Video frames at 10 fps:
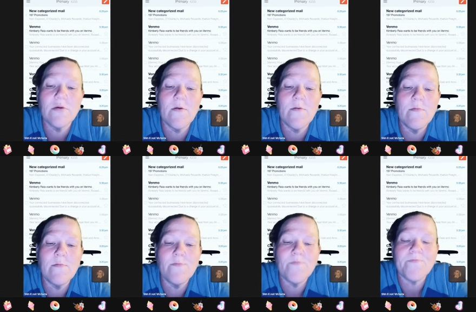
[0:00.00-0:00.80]

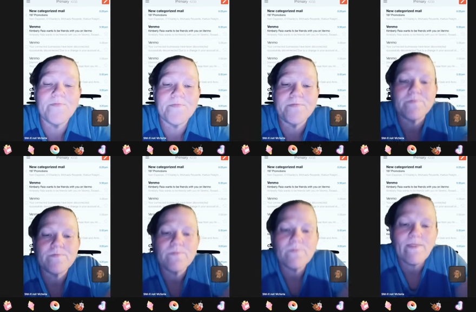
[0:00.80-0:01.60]

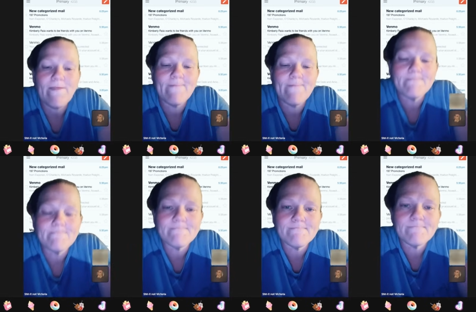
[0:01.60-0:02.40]

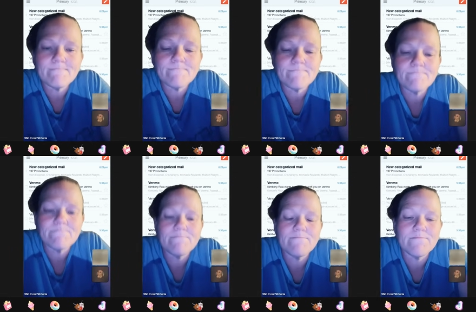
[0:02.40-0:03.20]

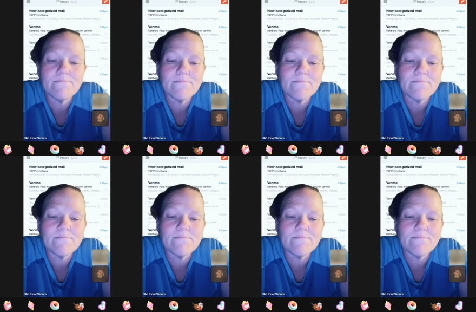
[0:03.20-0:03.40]
Nobody speaks.